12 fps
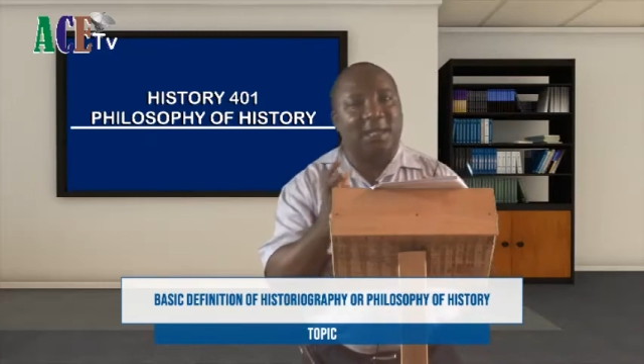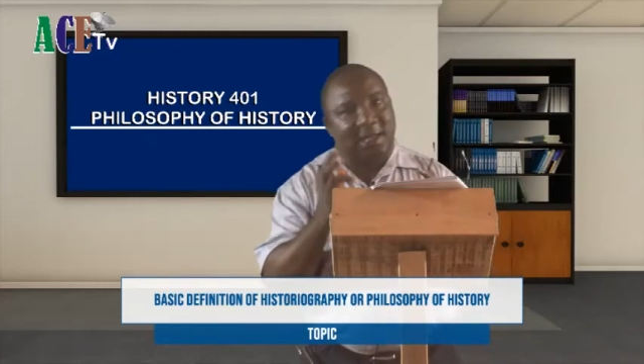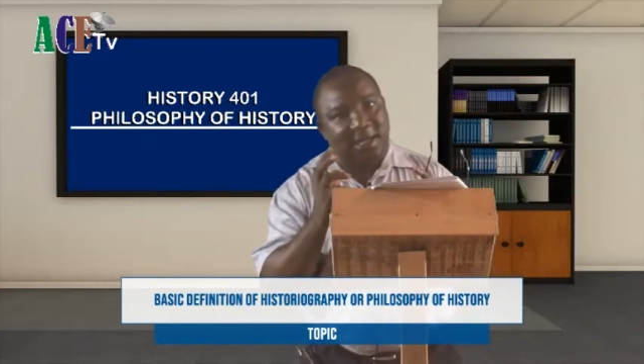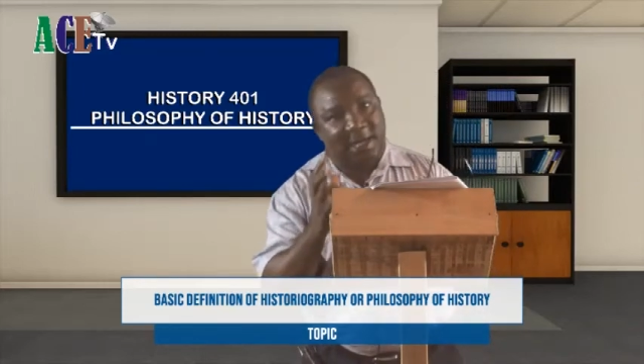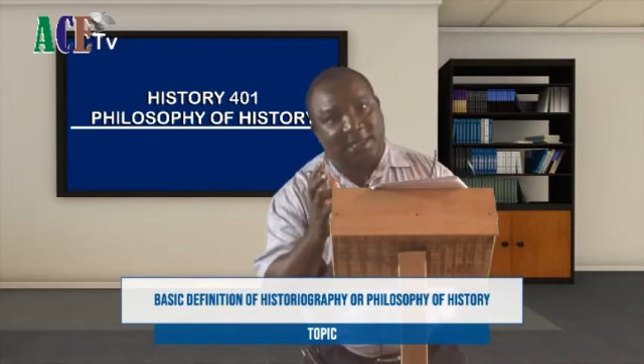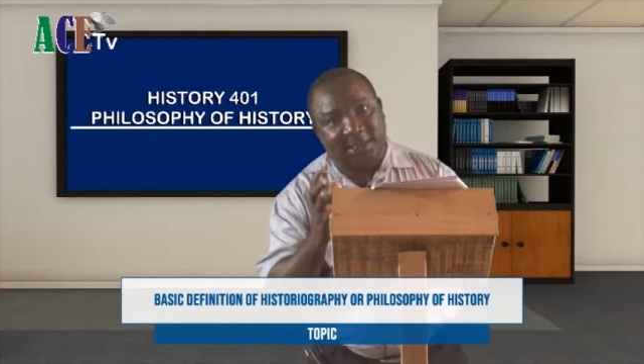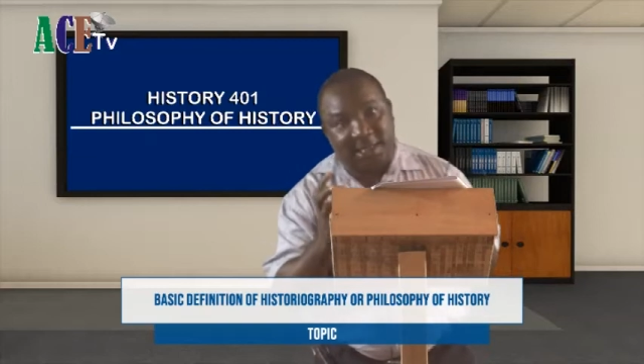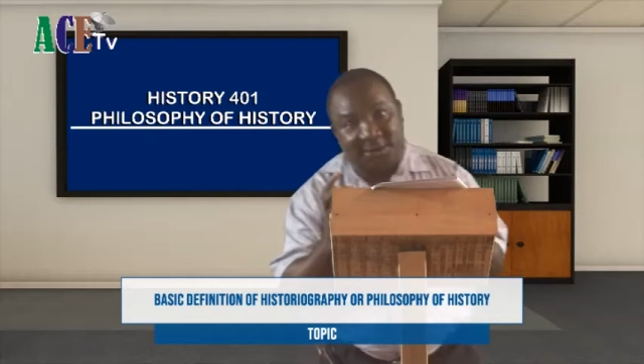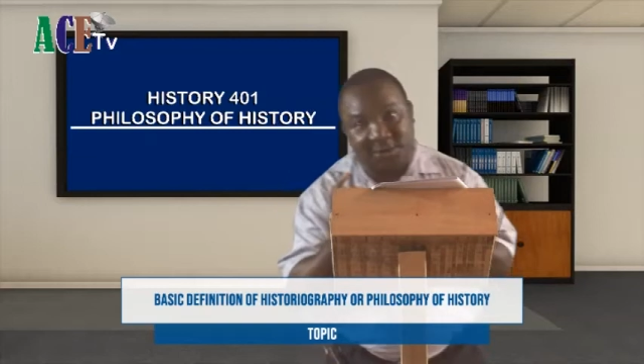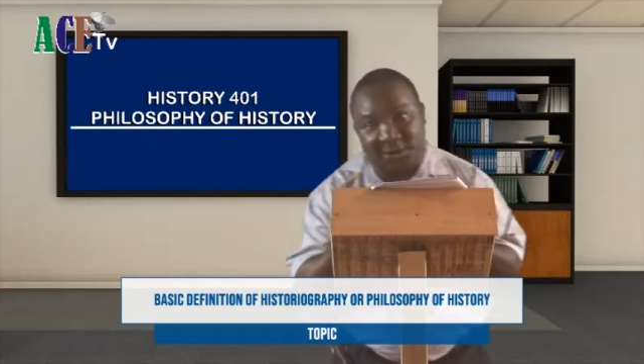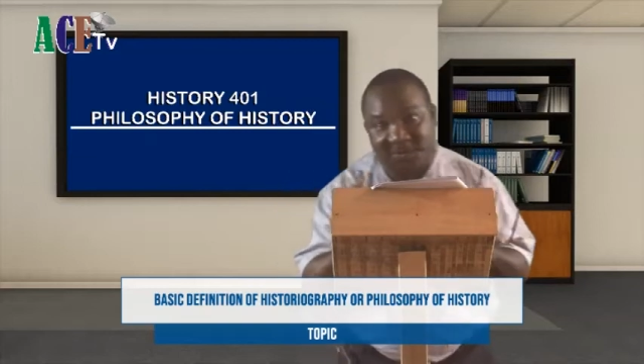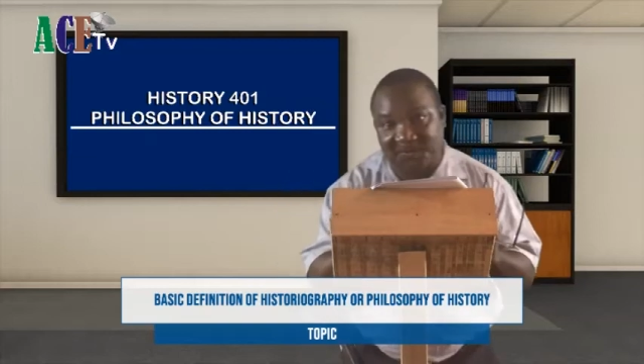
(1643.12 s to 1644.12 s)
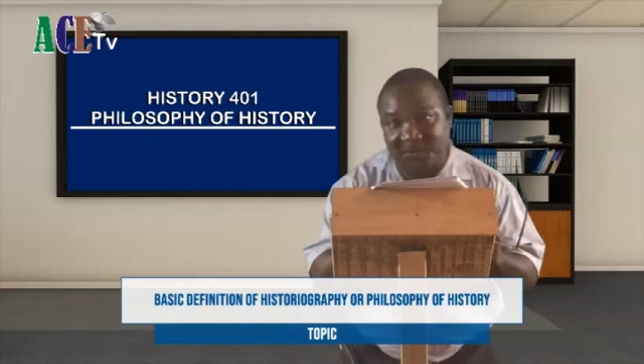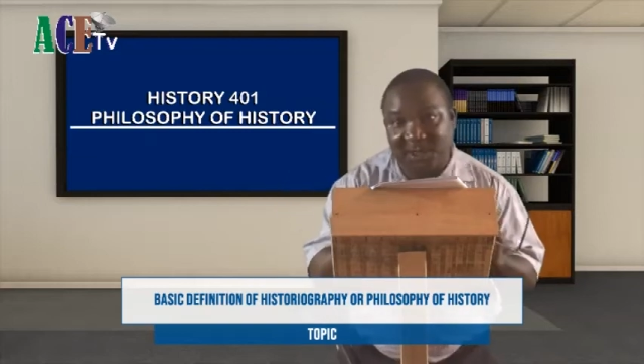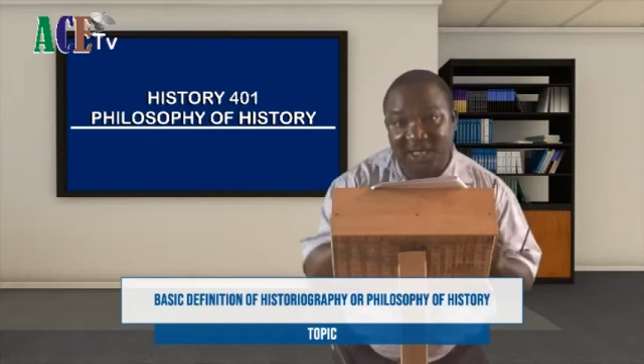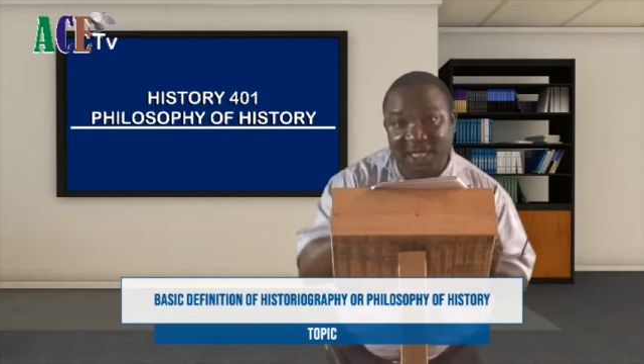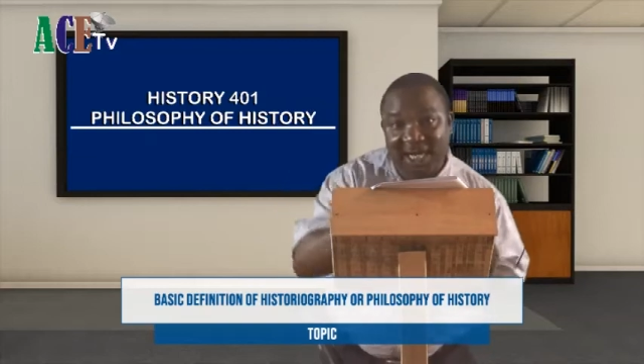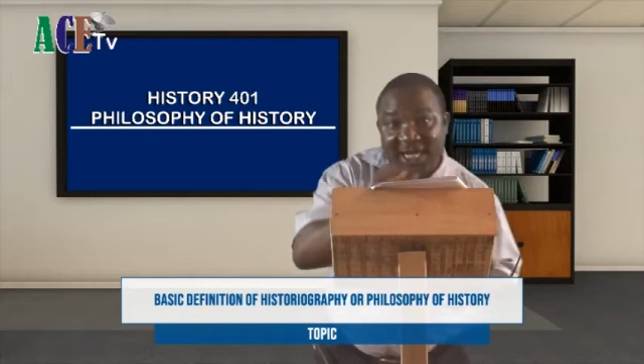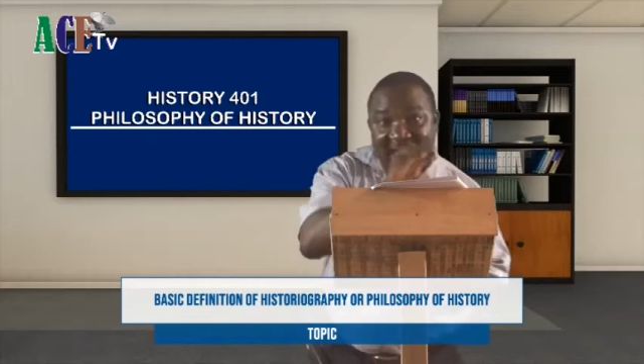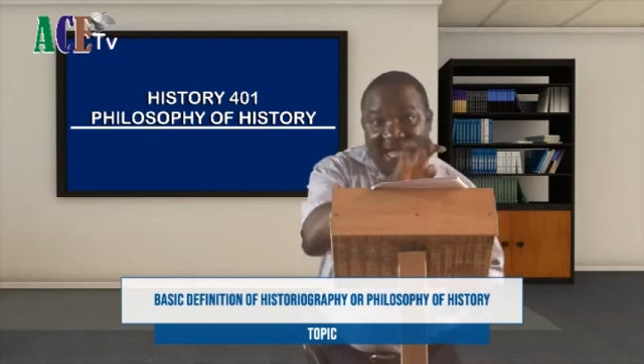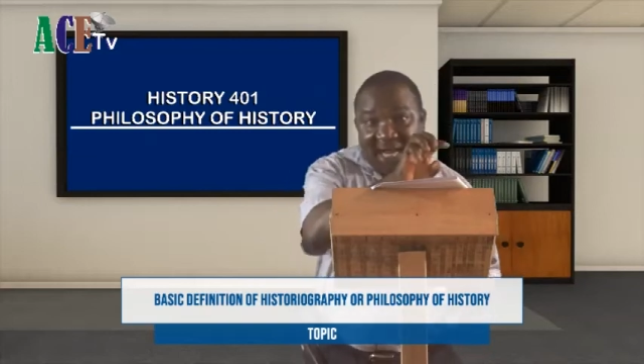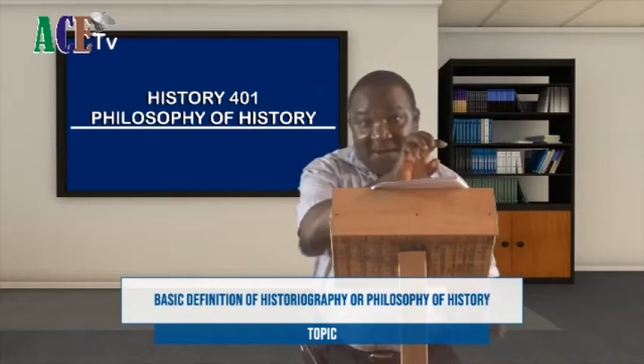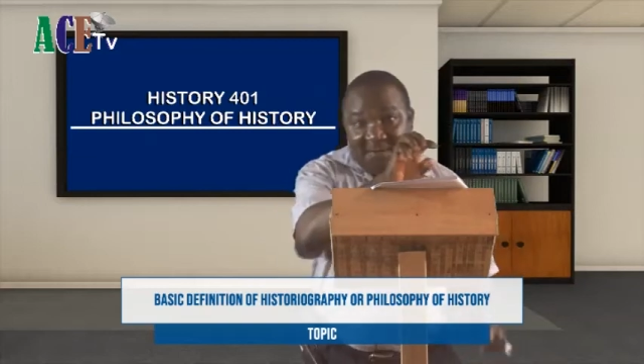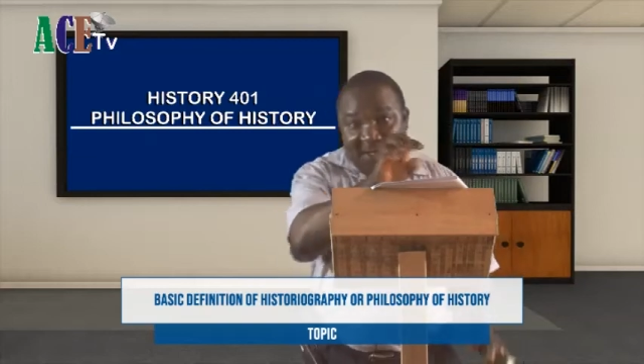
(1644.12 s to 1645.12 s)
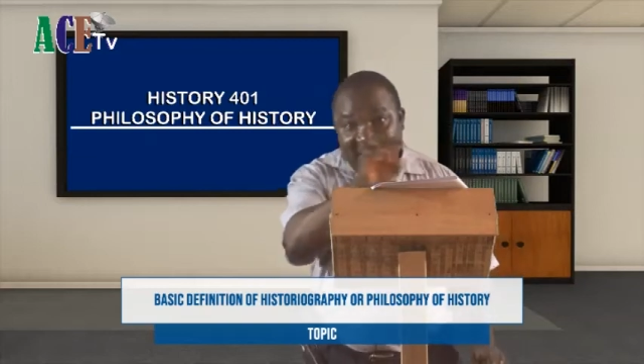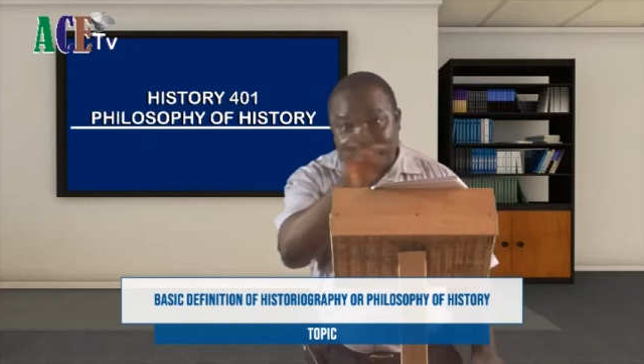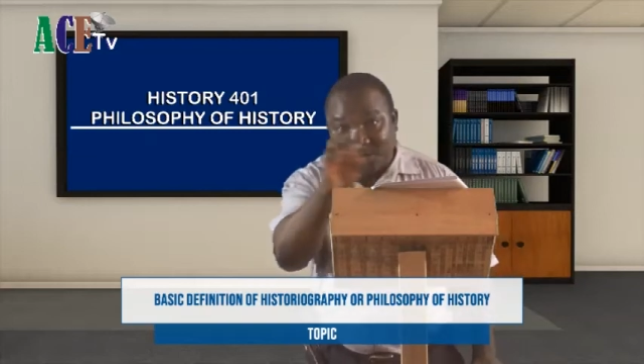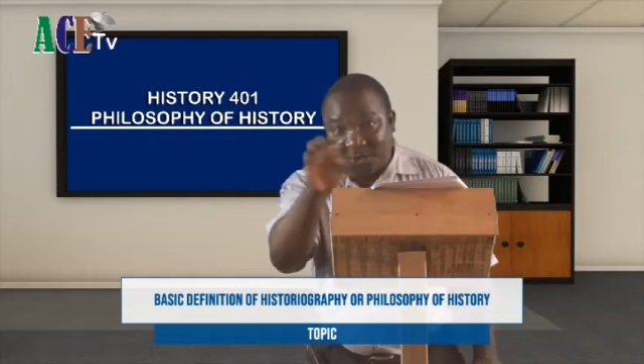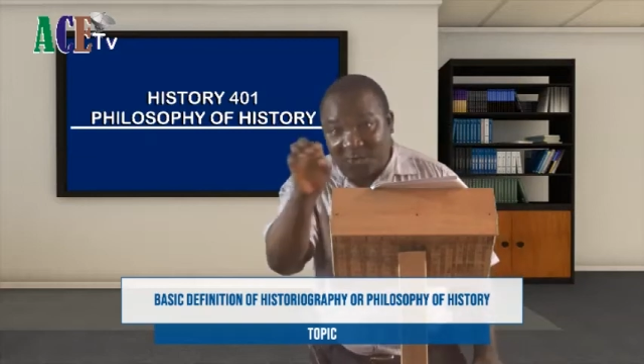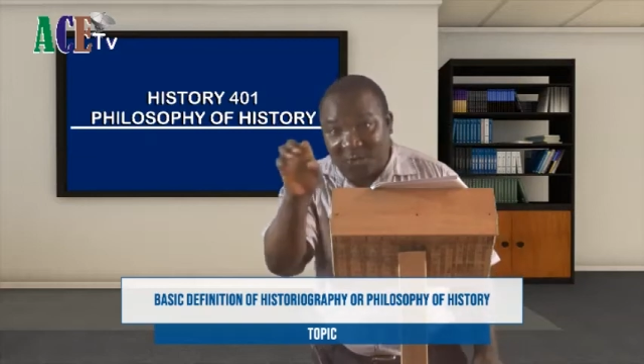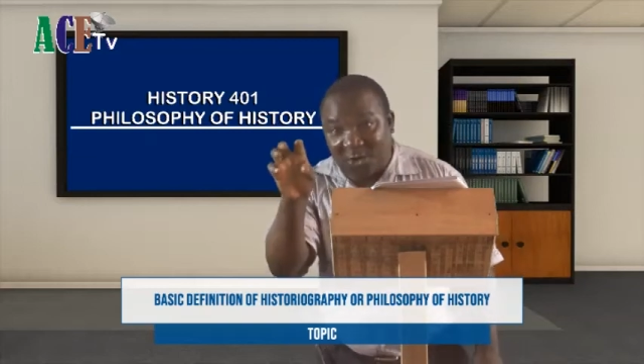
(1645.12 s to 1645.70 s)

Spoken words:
in the 19th century, there had been historical